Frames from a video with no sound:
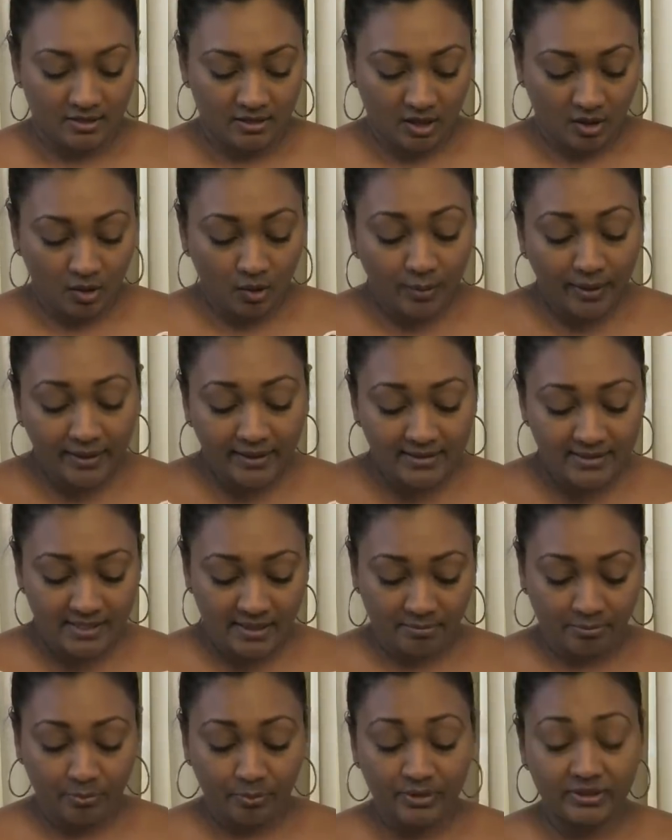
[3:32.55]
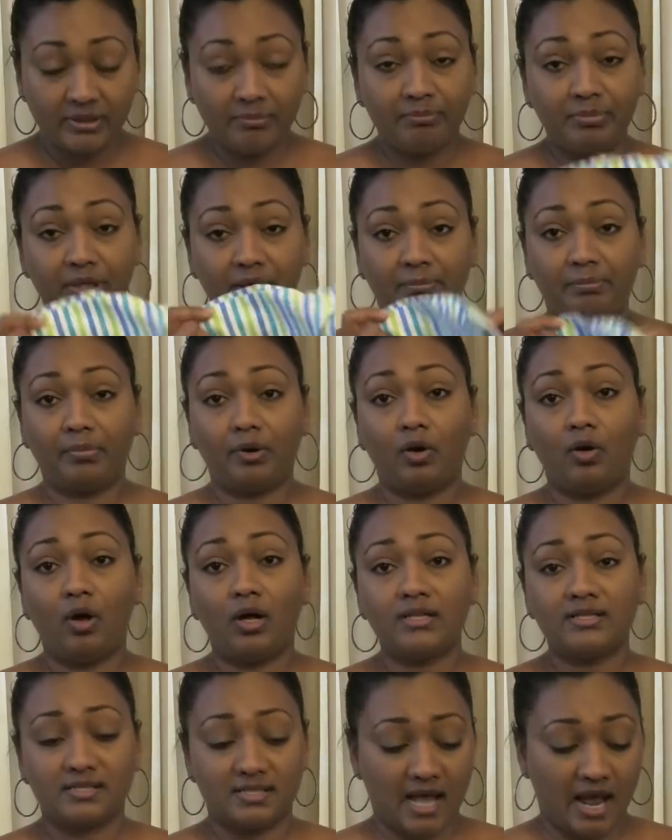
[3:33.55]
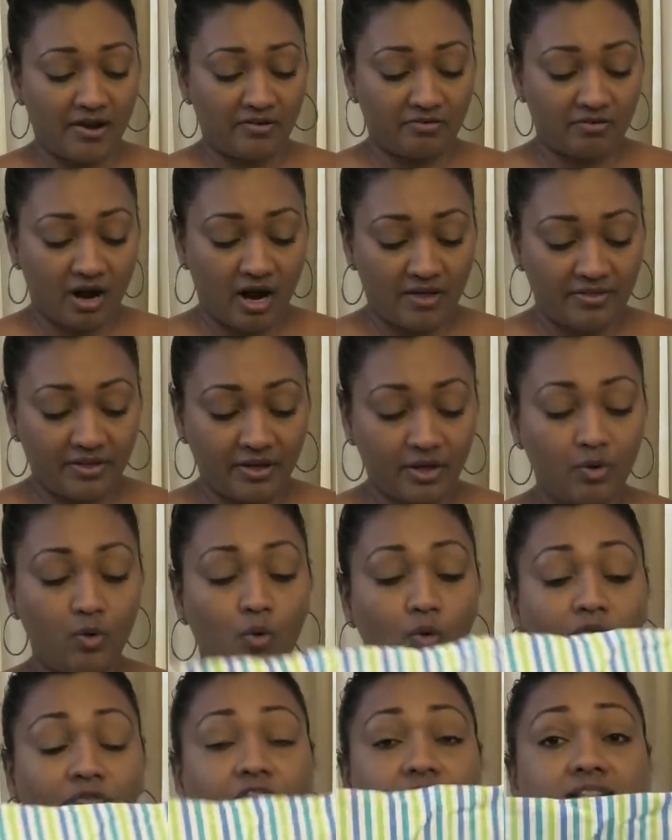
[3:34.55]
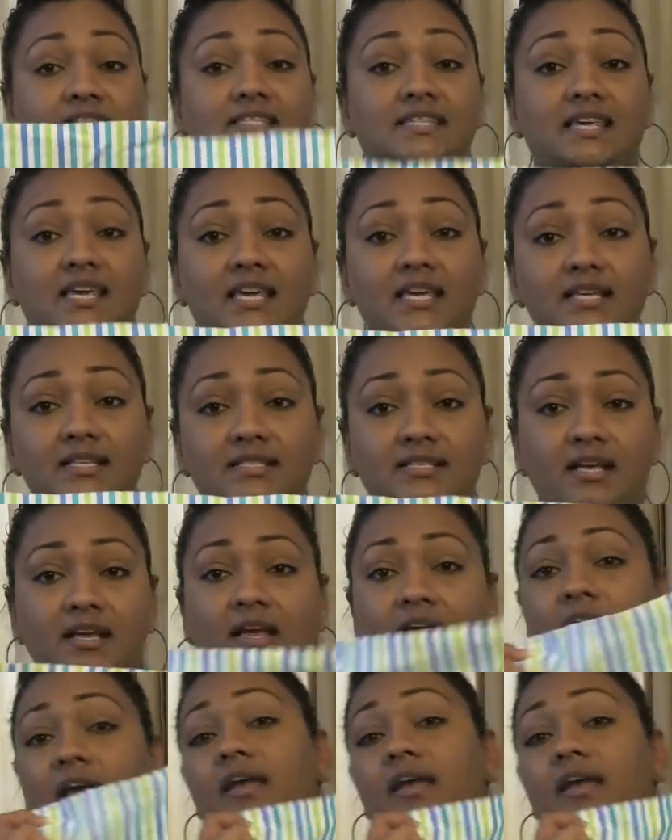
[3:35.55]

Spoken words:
Now quick tip with the burp cloths, I rather go for these.